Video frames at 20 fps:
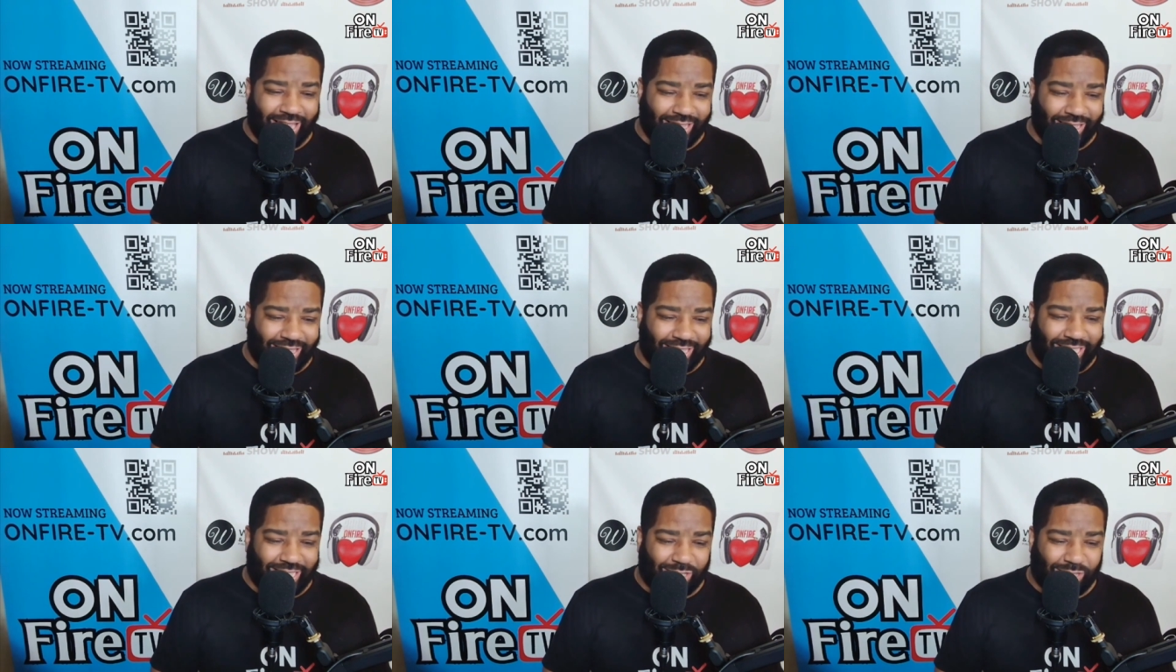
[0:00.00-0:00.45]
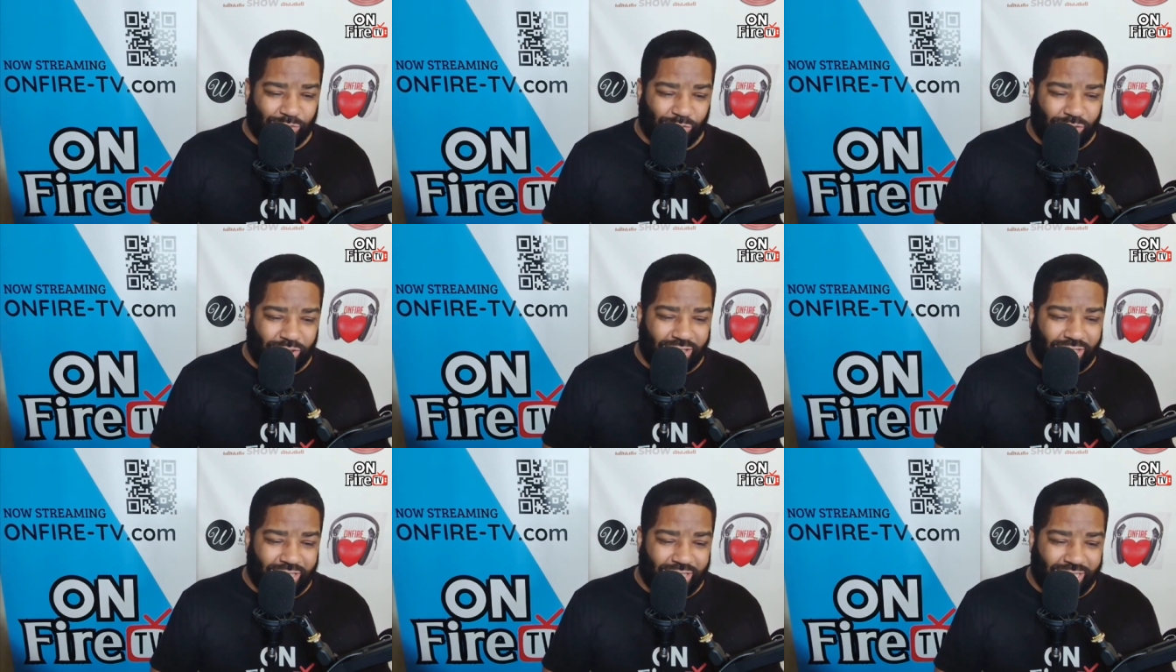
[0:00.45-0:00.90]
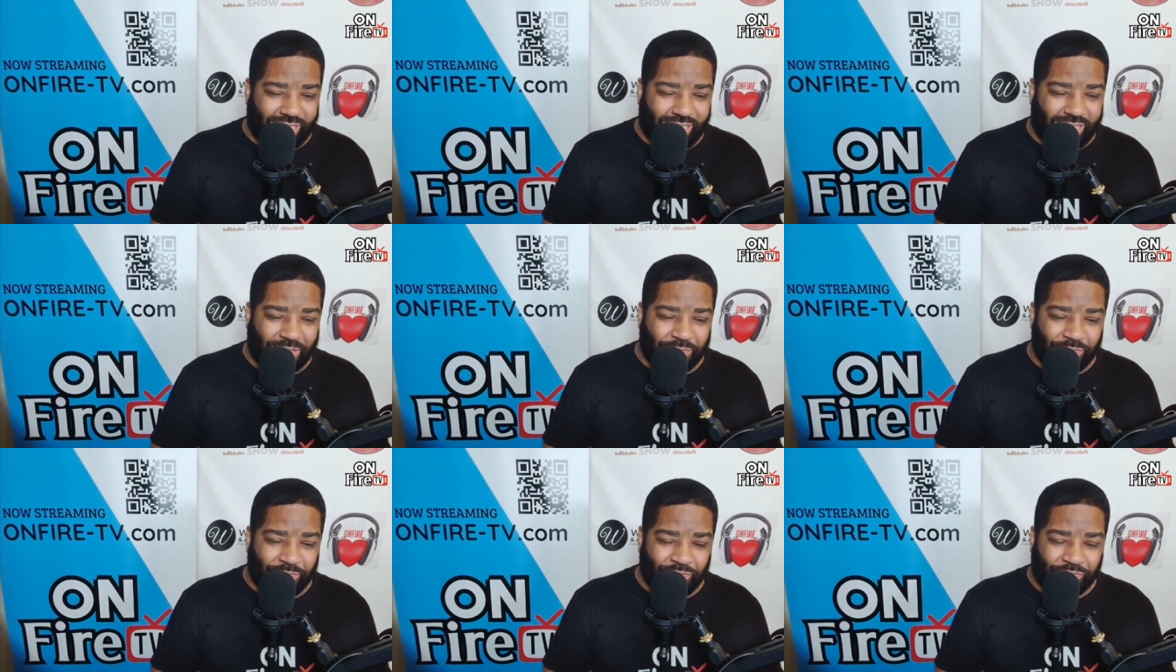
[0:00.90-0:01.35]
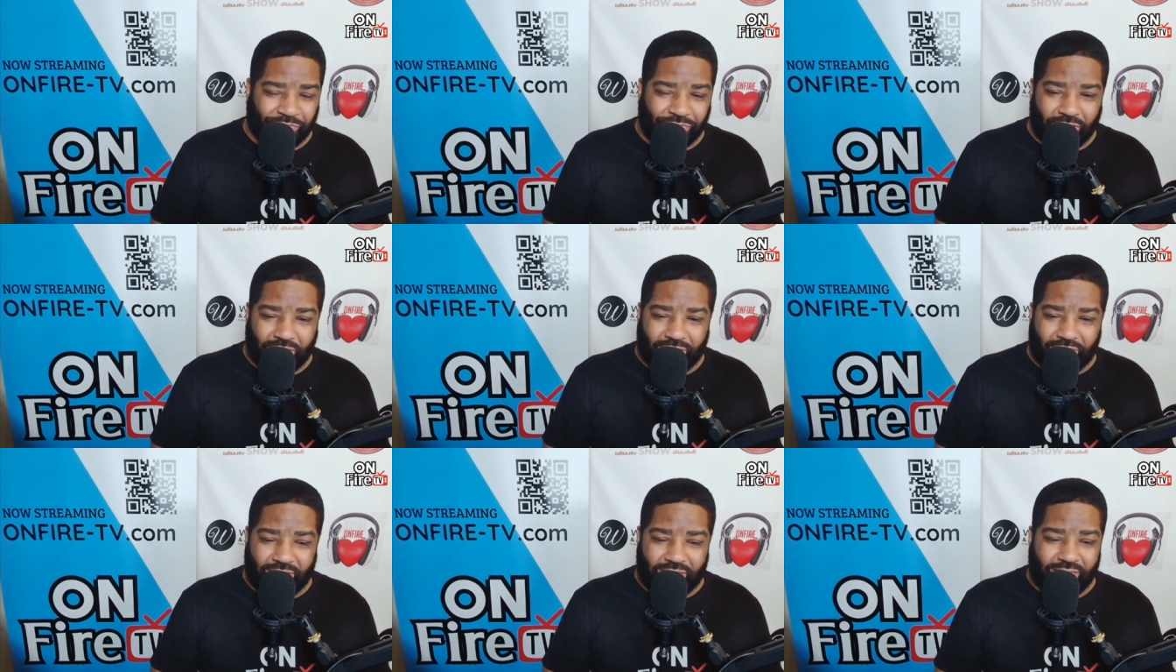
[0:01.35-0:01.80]
This was
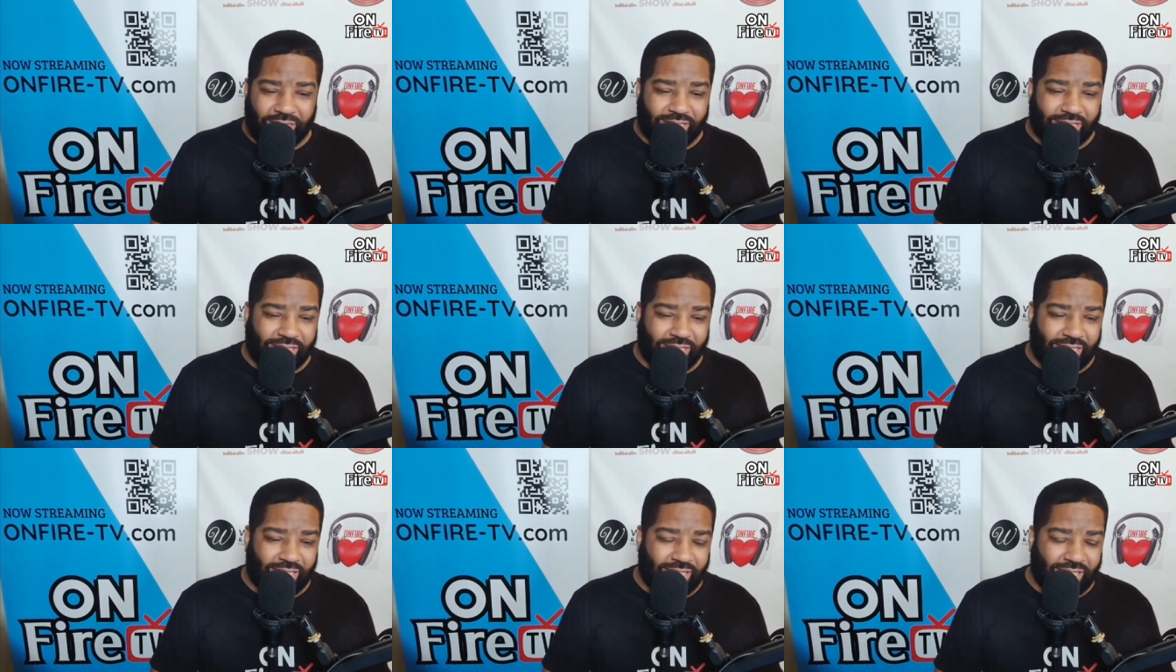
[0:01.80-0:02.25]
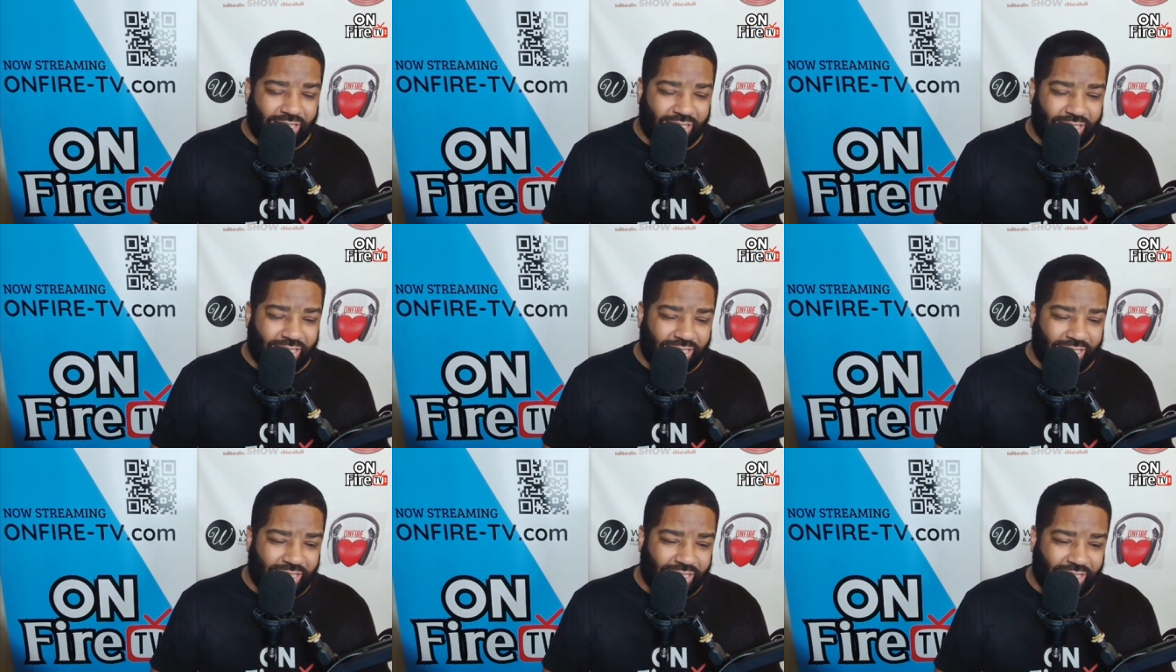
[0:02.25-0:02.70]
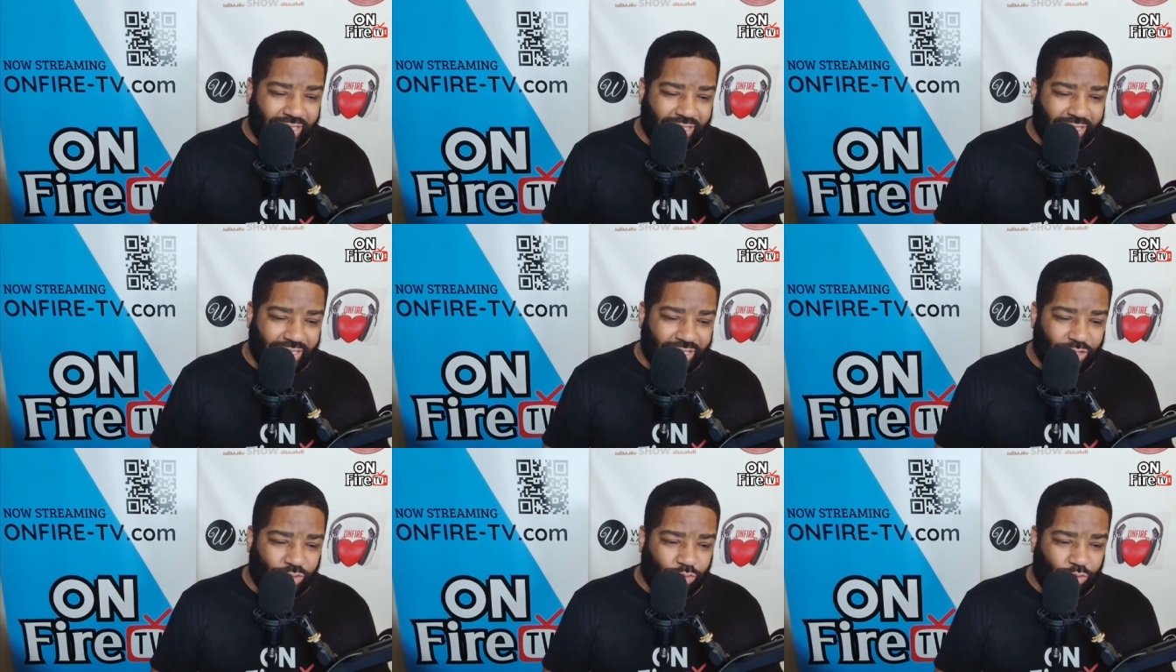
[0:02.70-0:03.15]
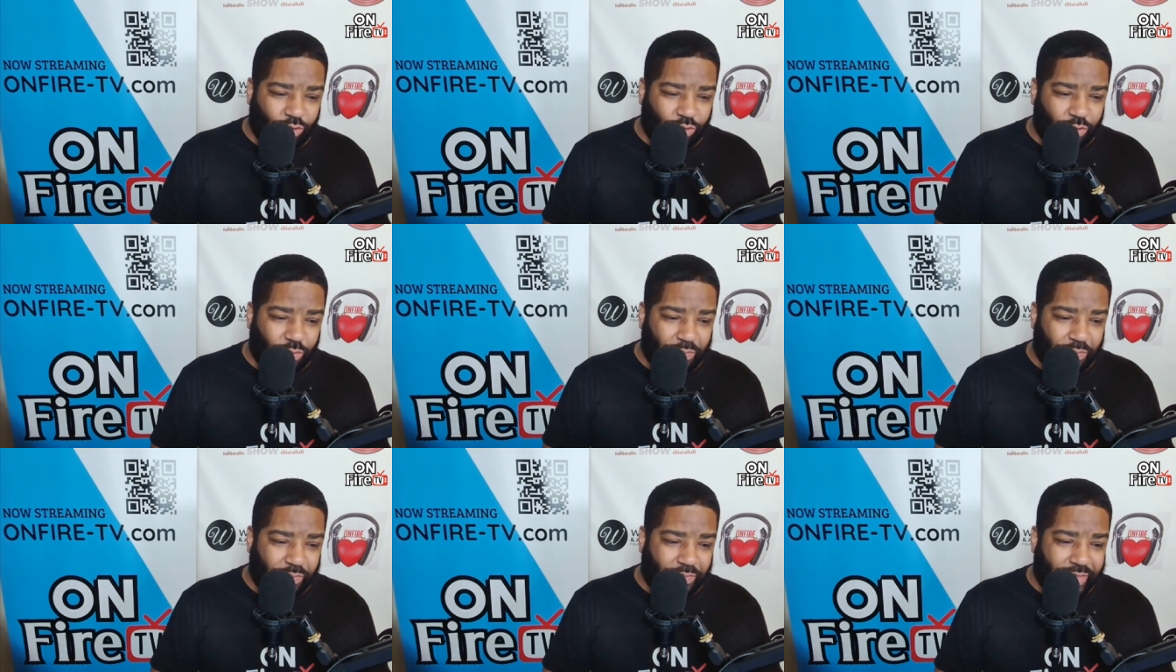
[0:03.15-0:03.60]
this
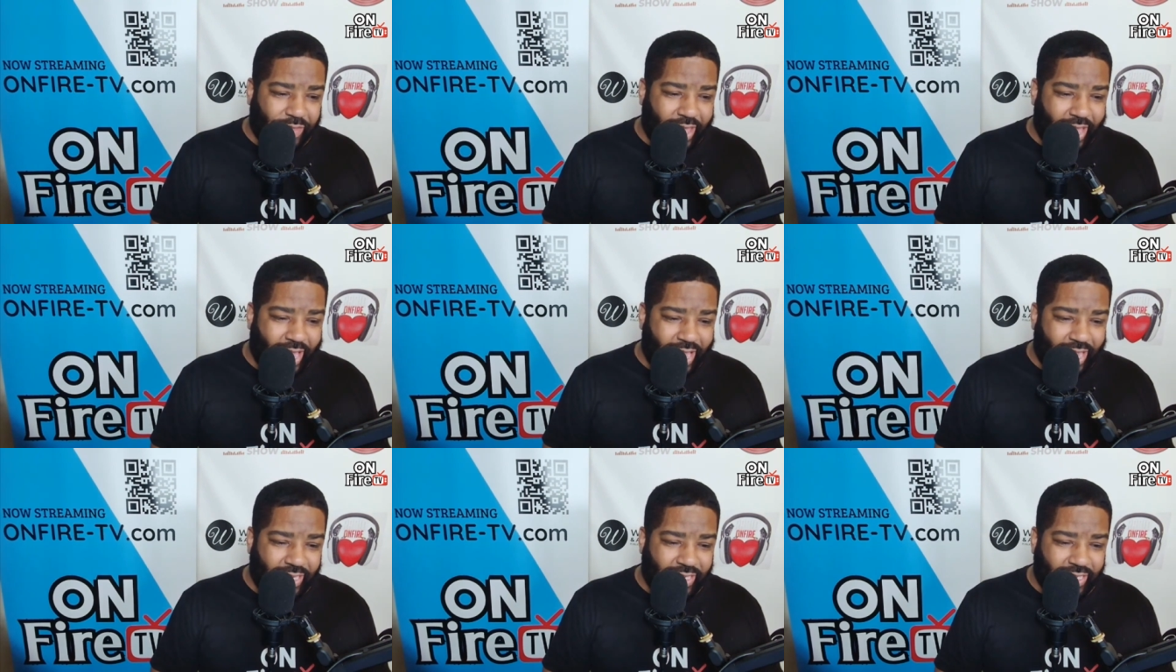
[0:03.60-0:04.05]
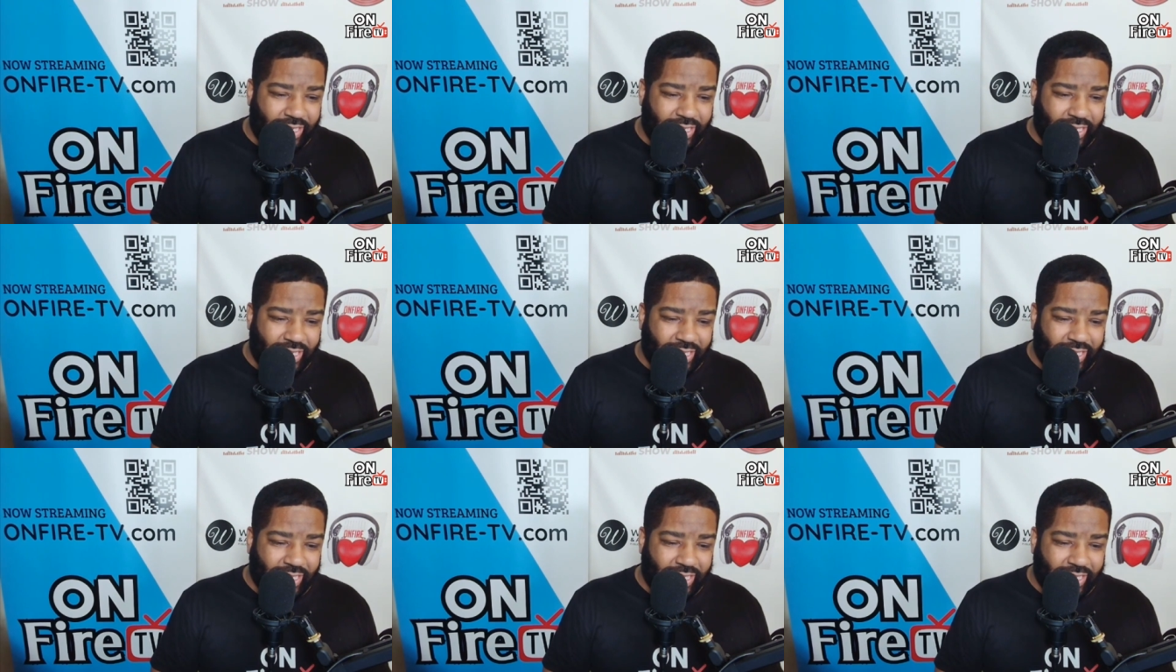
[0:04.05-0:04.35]
group that